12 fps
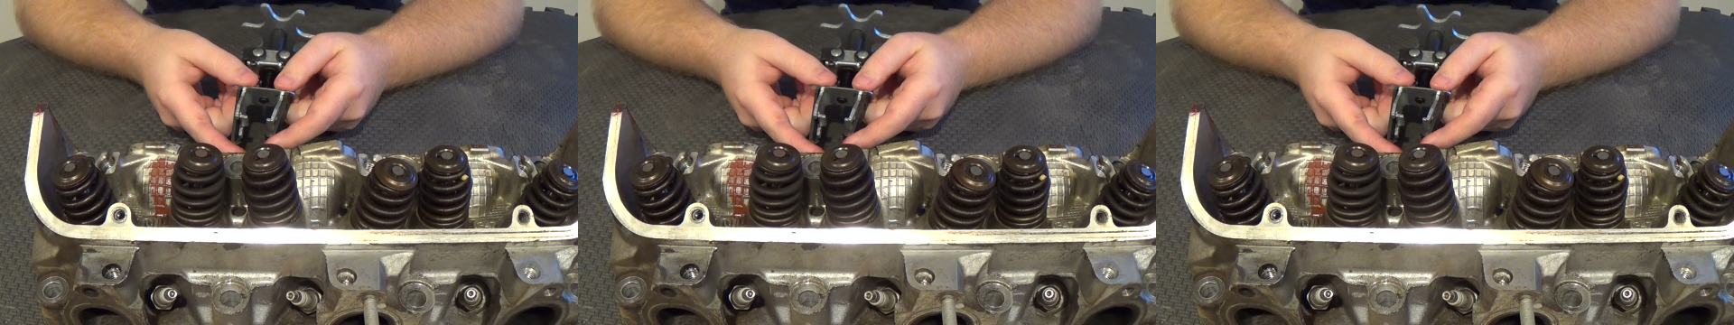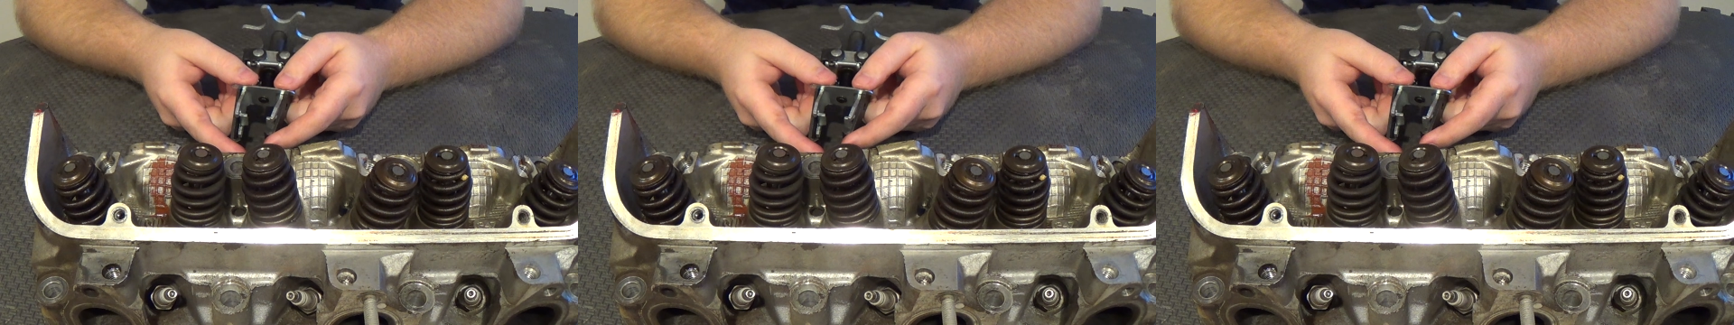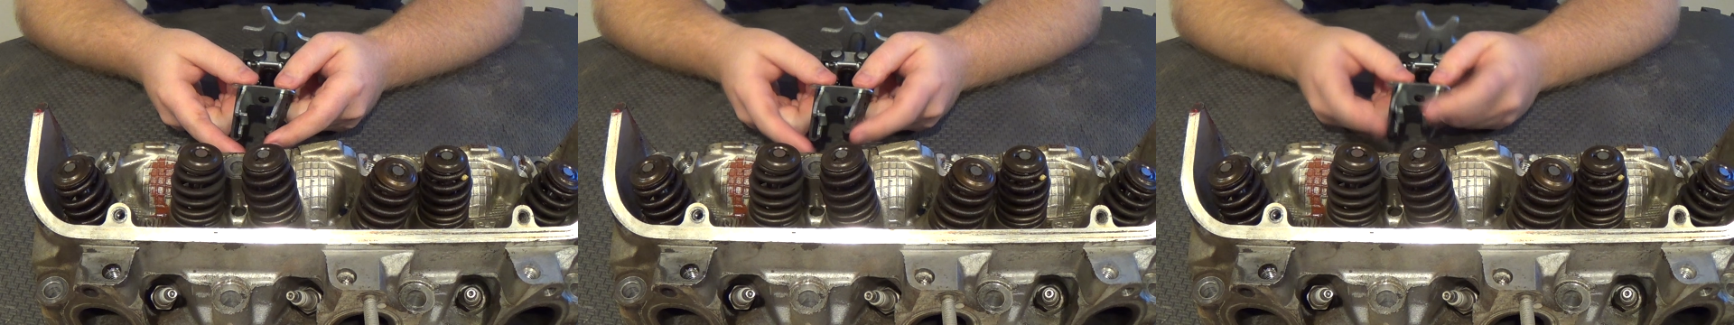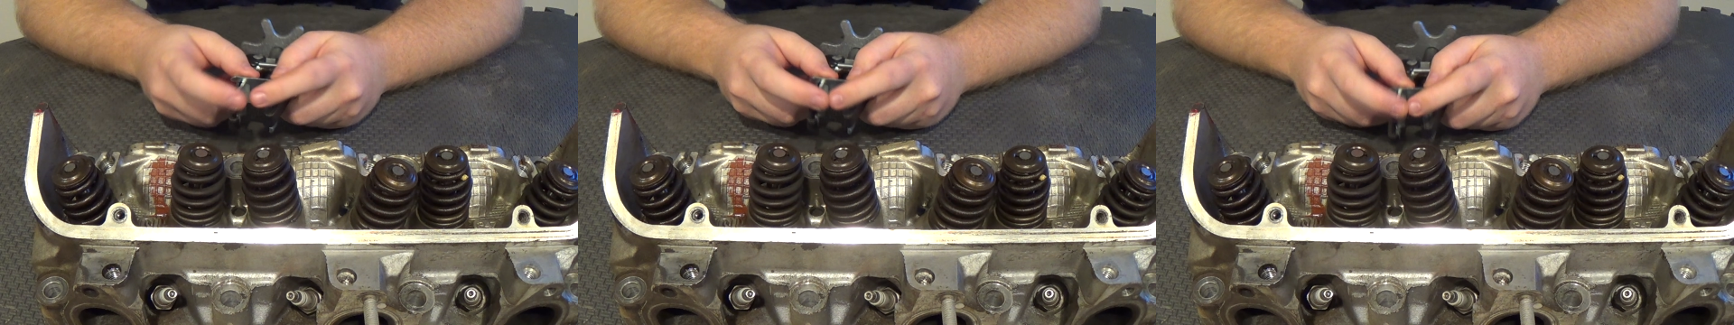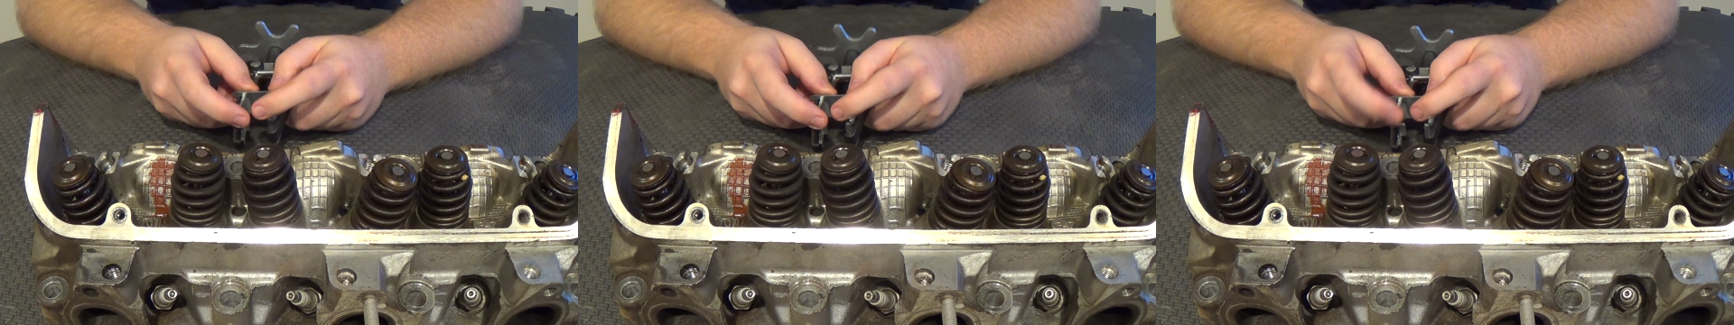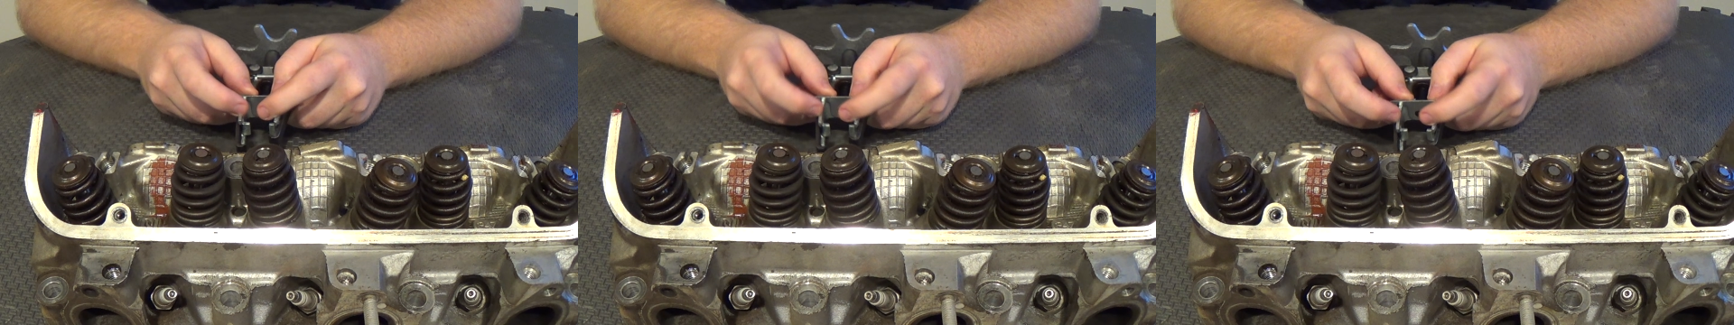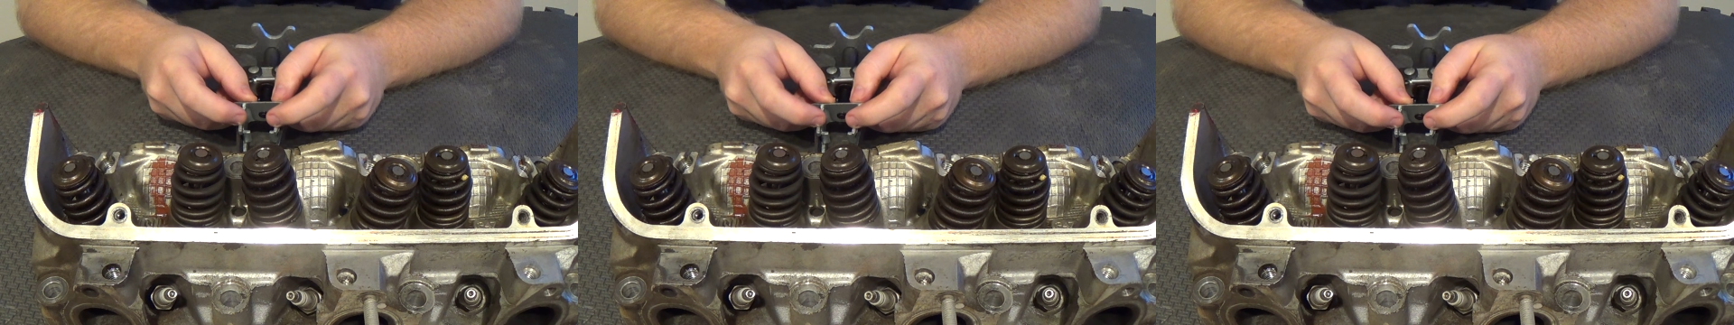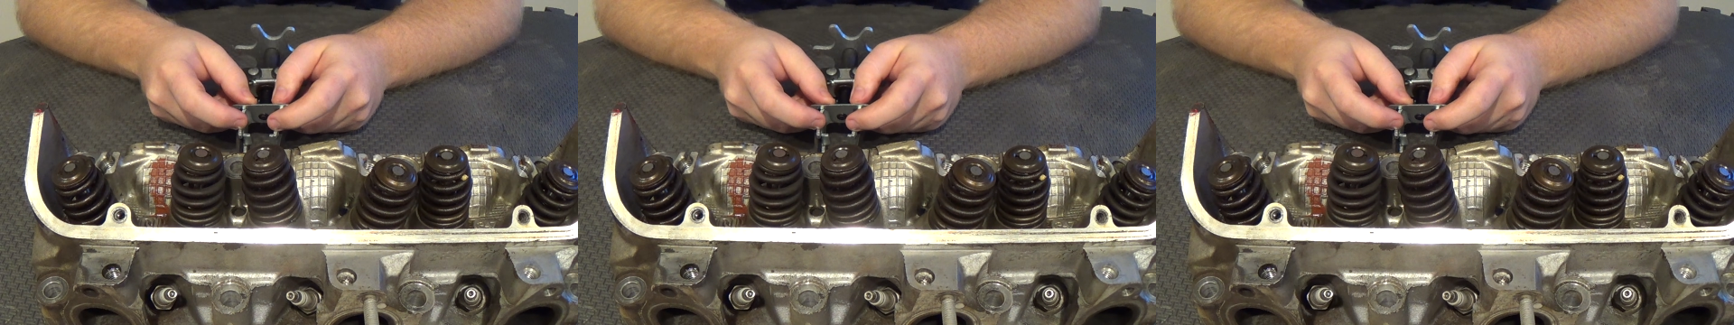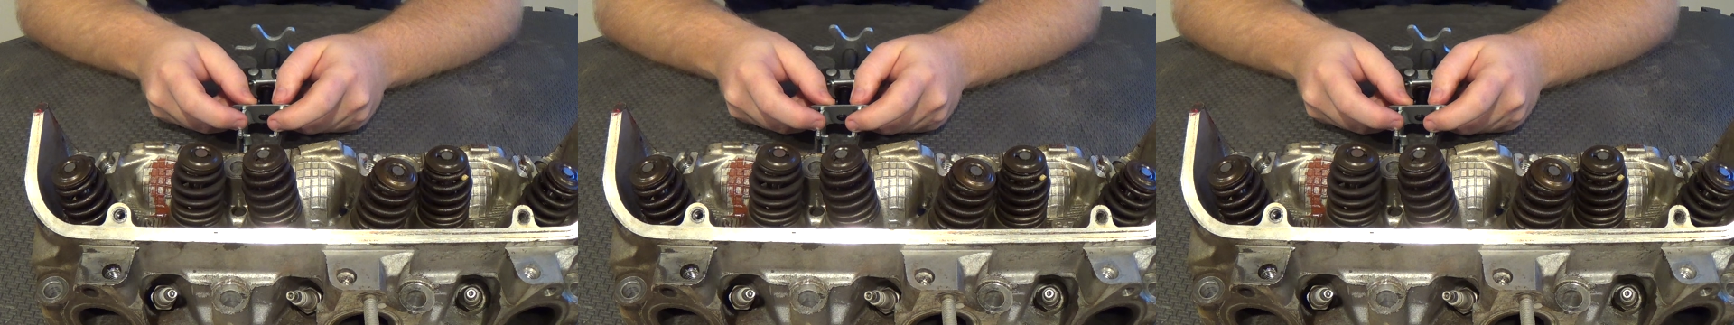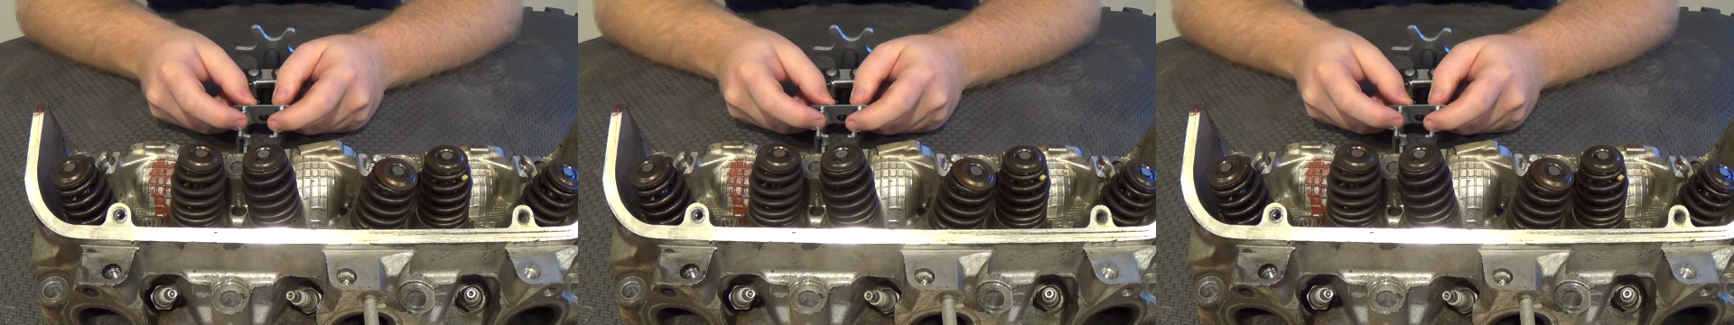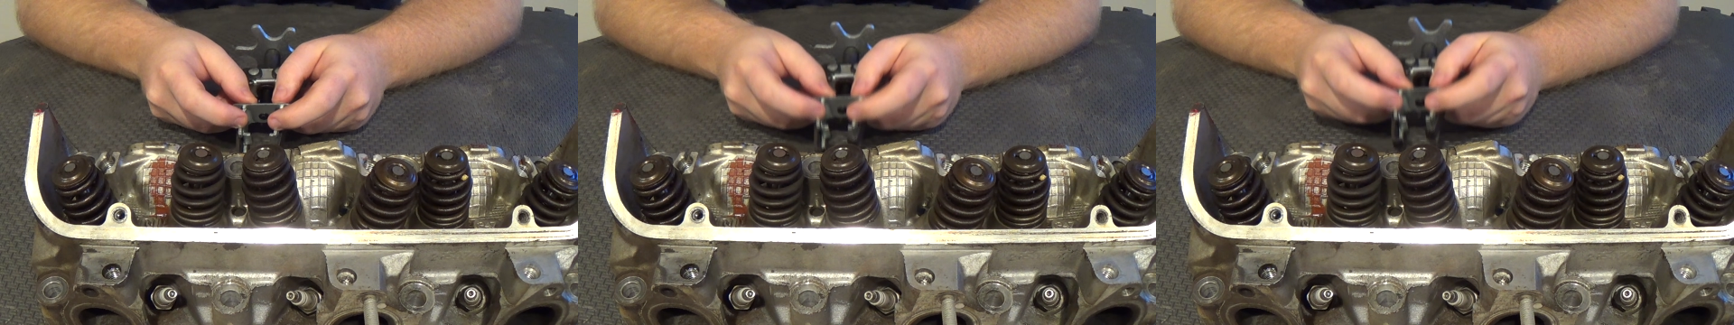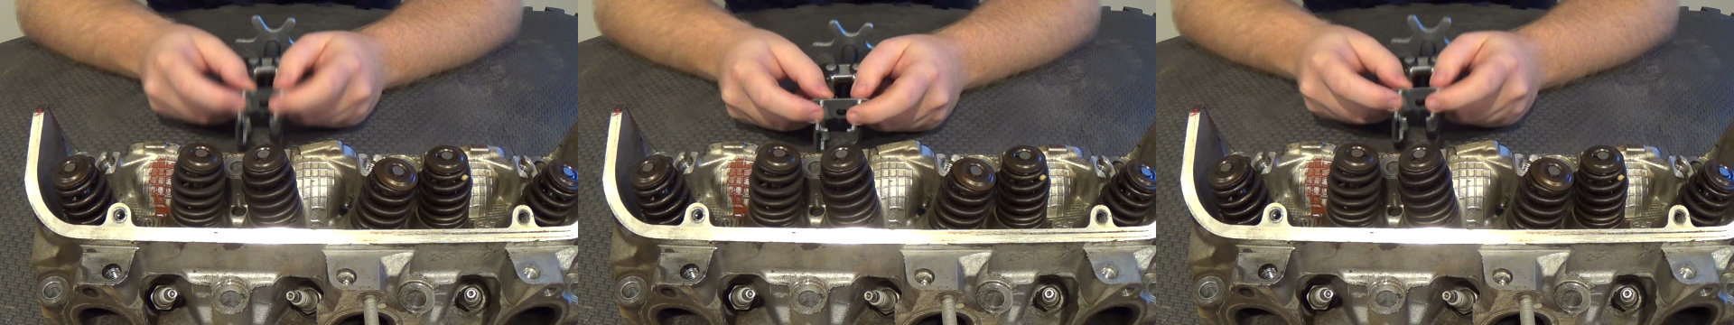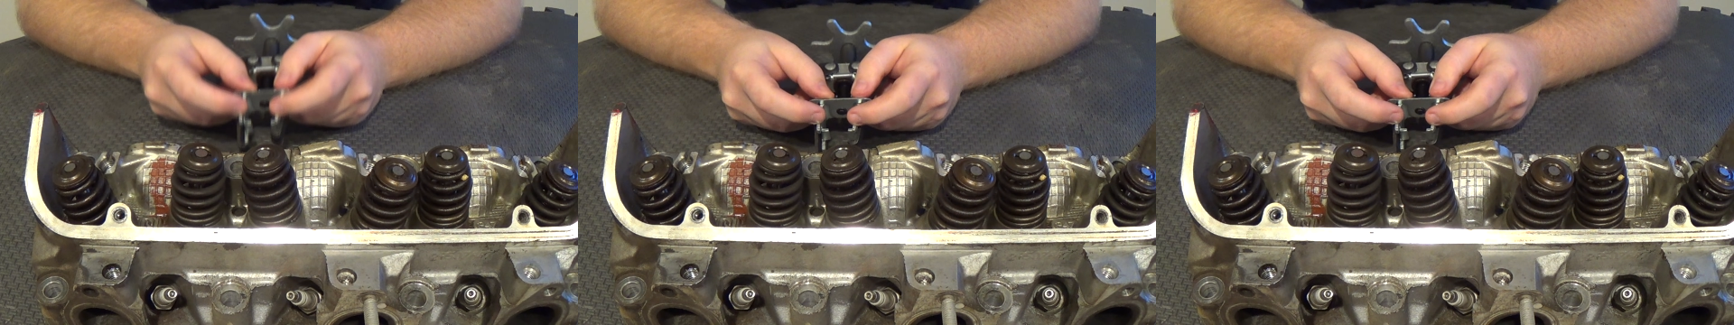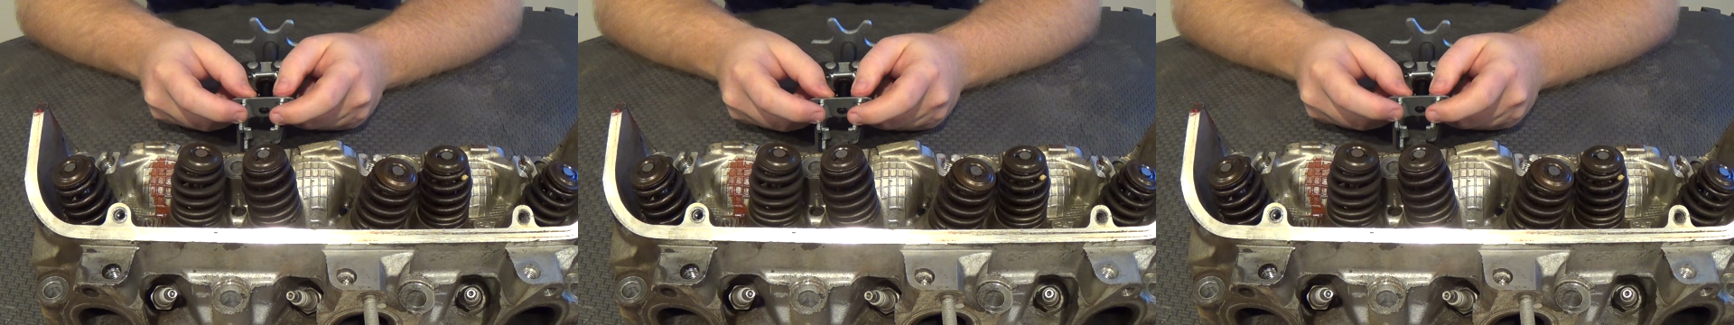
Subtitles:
[unreadable: no face in view]